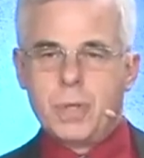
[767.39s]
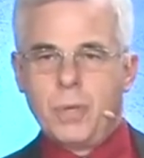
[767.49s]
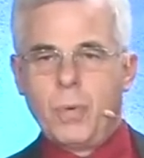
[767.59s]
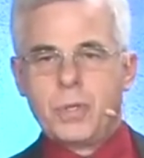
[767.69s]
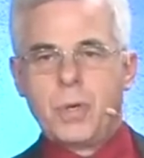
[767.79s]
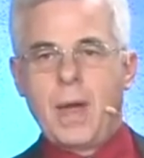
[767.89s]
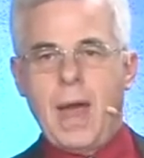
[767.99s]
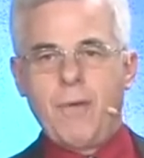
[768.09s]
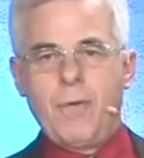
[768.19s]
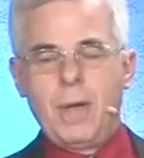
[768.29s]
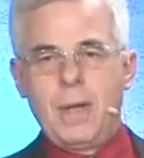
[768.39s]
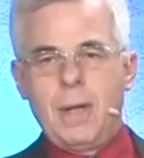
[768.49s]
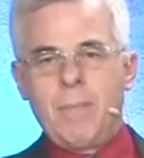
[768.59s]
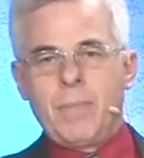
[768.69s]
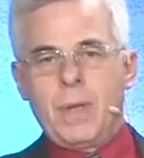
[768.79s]
In other words, you have
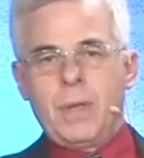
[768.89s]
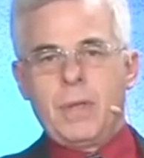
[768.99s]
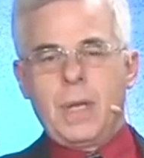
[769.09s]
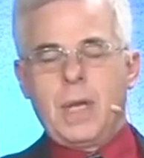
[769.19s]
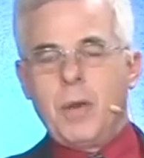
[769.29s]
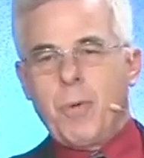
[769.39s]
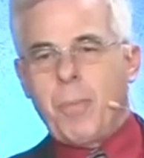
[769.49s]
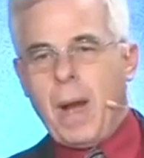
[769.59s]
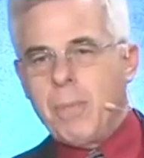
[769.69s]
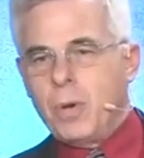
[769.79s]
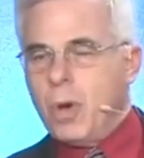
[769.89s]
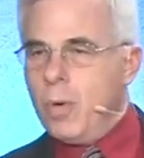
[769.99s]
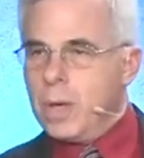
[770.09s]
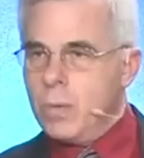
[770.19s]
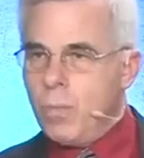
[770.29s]
the Hebrew Bible
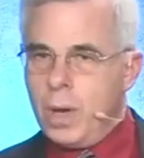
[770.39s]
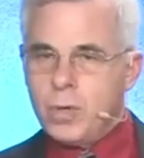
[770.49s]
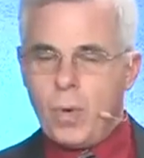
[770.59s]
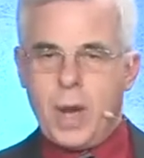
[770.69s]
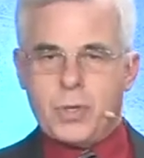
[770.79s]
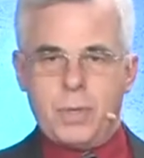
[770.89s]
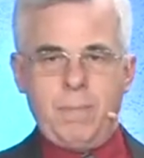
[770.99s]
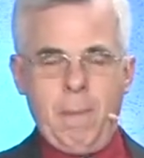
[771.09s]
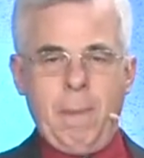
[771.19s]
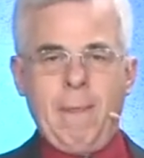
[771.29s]
going in one direction,